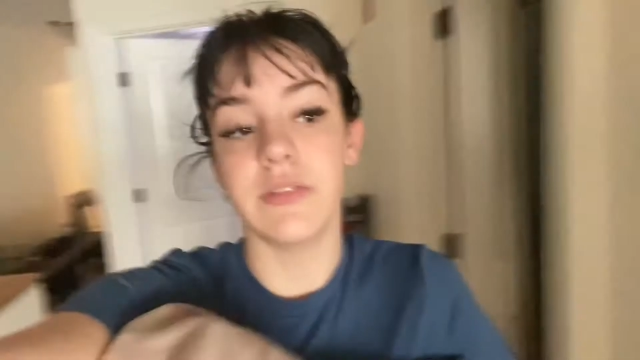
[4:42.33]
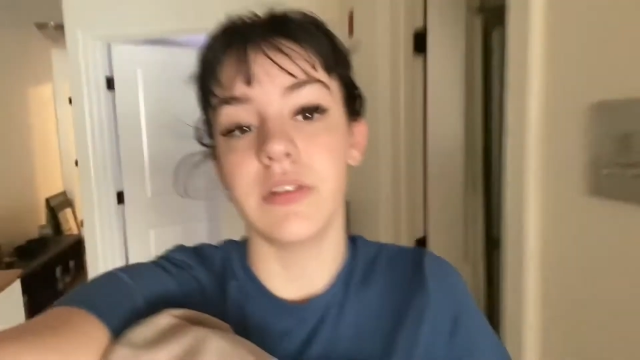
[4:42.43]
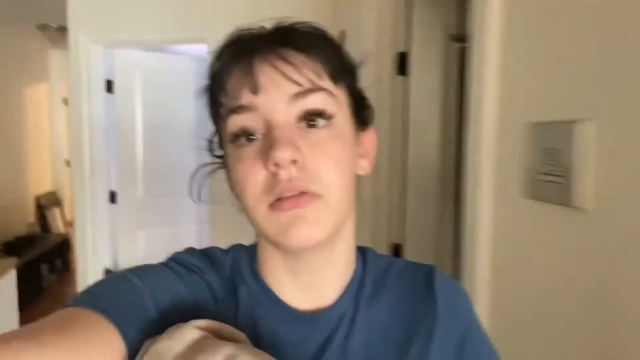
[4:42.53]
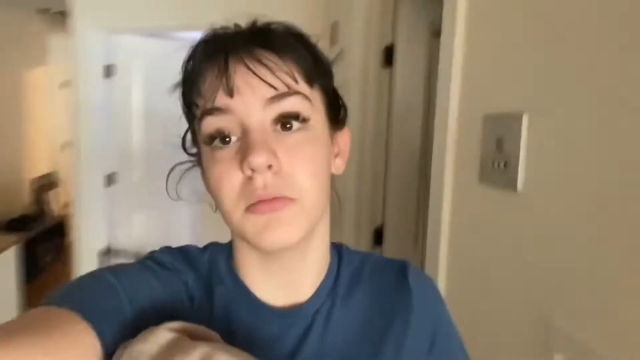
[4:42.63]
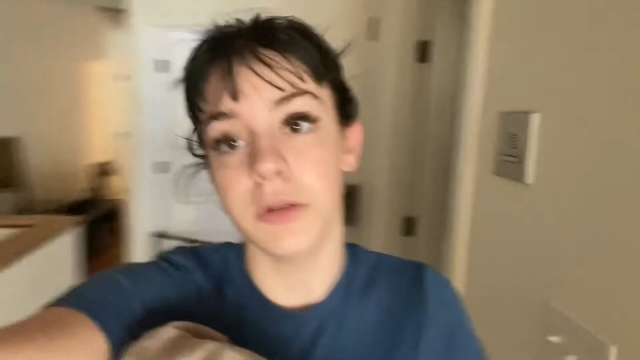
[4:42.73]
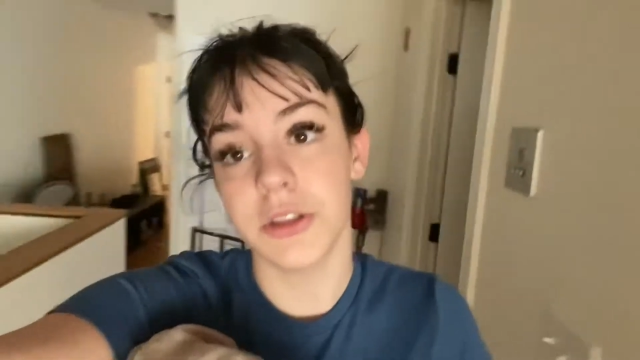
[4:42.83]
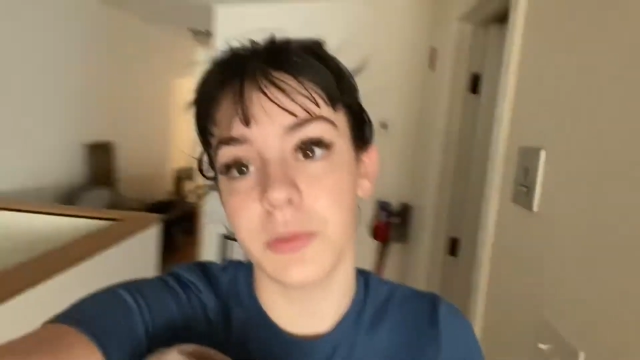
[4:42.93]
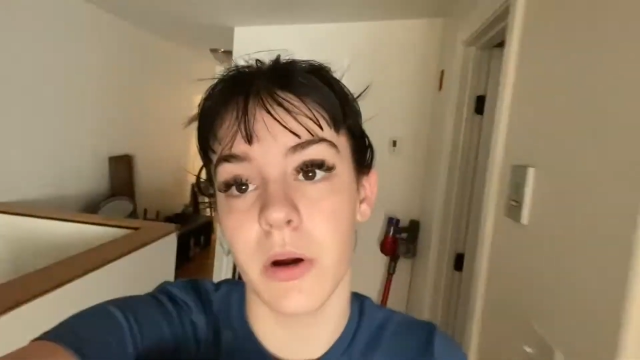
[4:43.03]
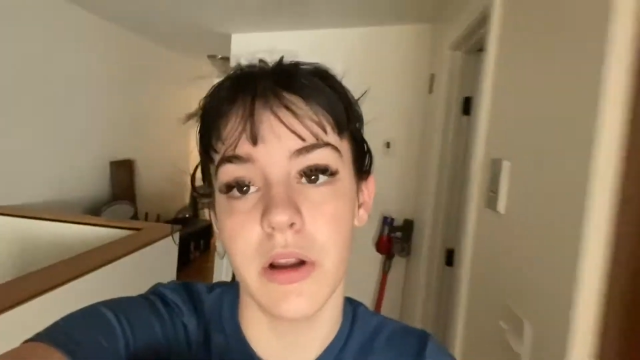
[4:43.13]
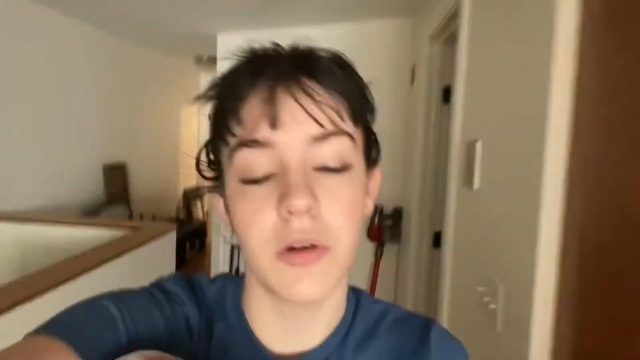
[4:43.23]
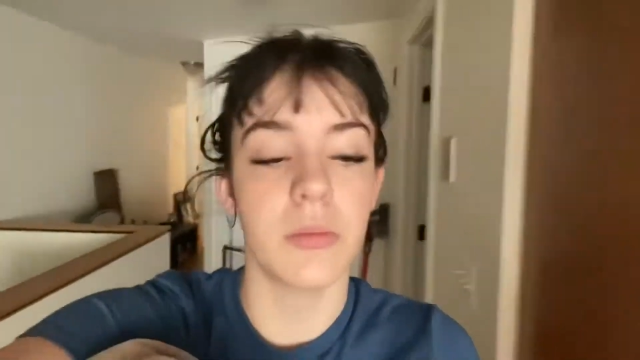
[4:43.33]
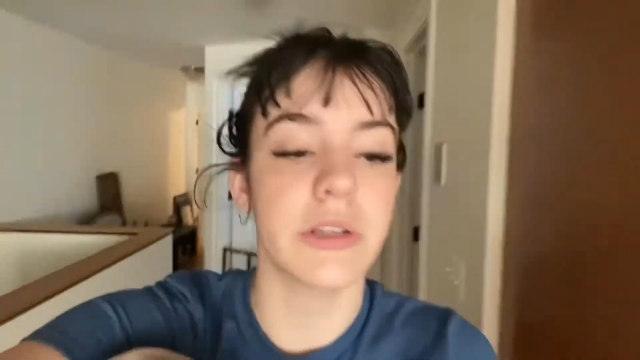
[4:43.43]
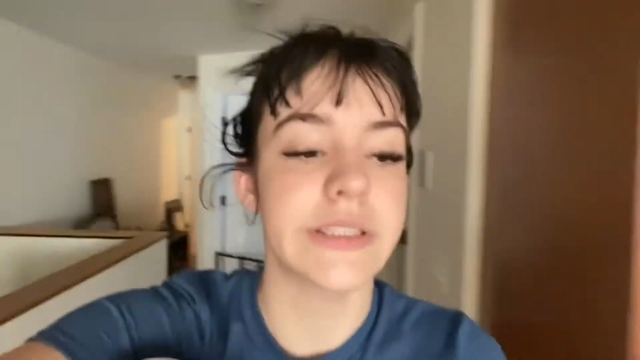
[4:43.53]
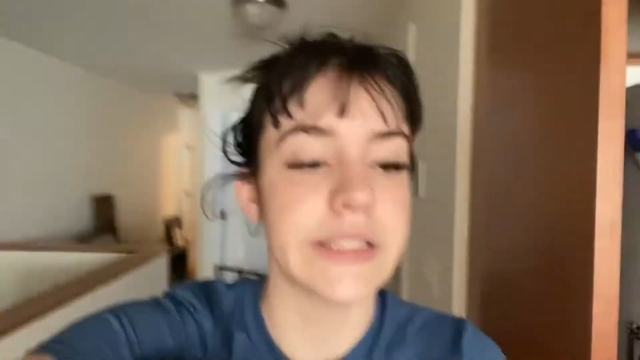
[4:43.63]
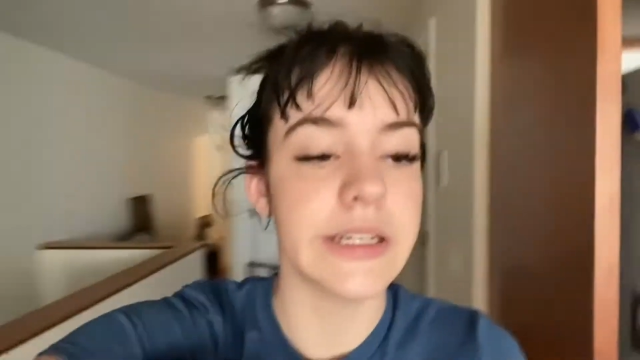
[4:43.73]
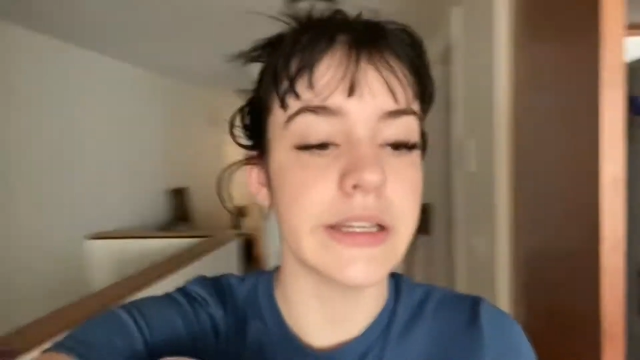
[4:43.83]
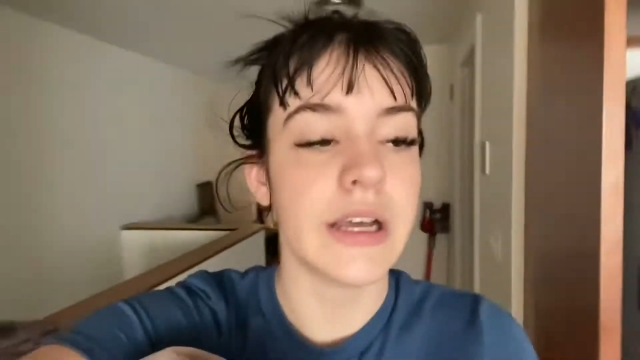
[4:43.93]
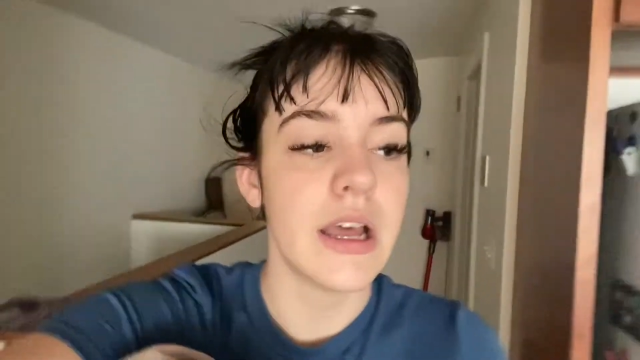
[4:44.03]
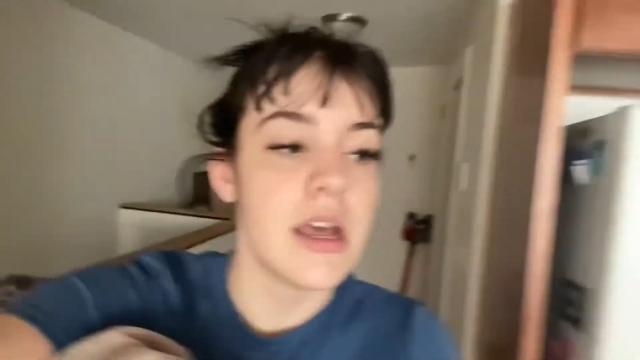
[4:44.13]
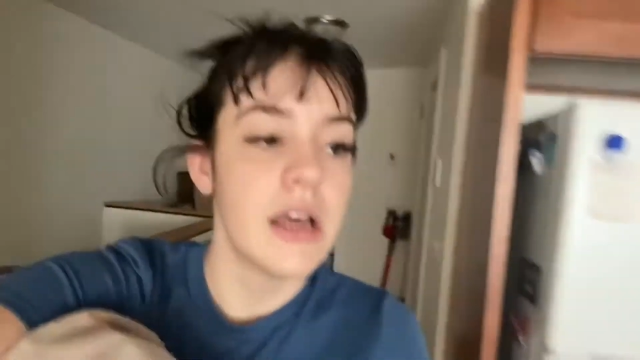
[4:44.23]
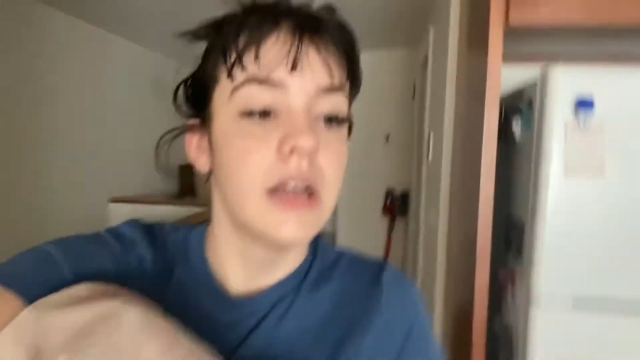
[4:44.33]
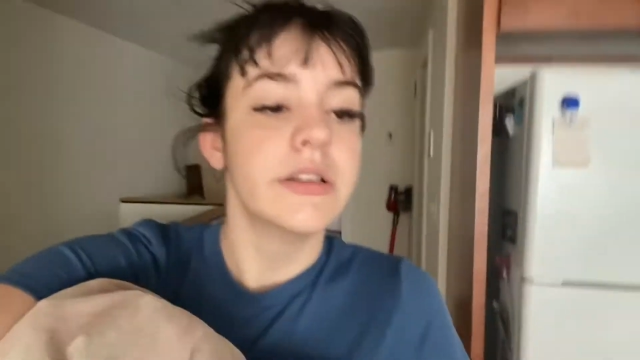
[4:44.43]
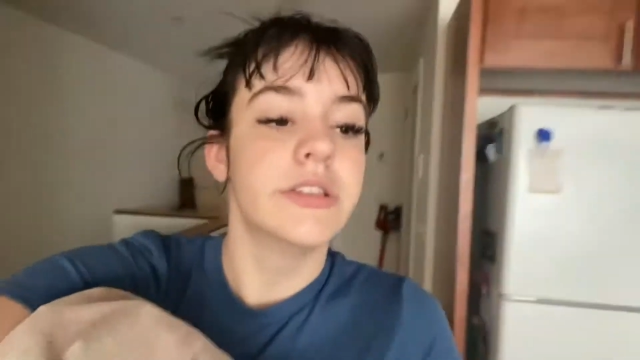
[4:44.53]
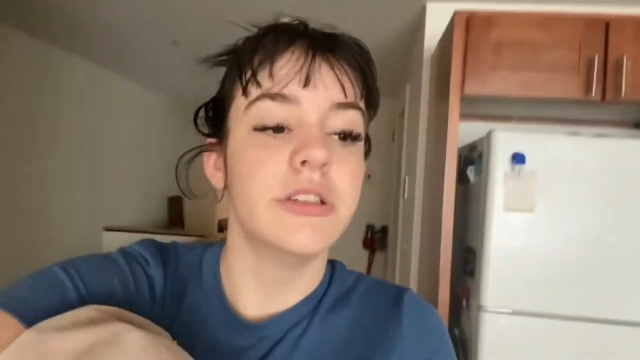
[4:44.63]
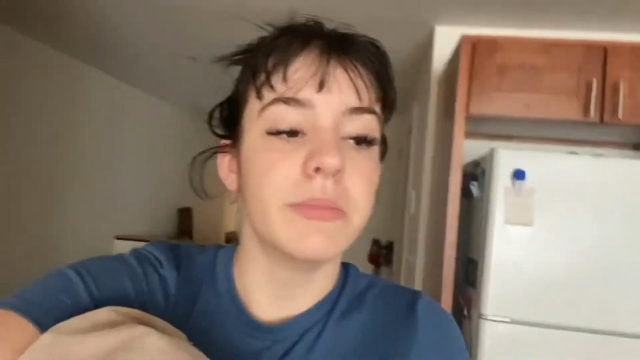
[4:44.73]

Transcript: room, which is where I normally sit, to do my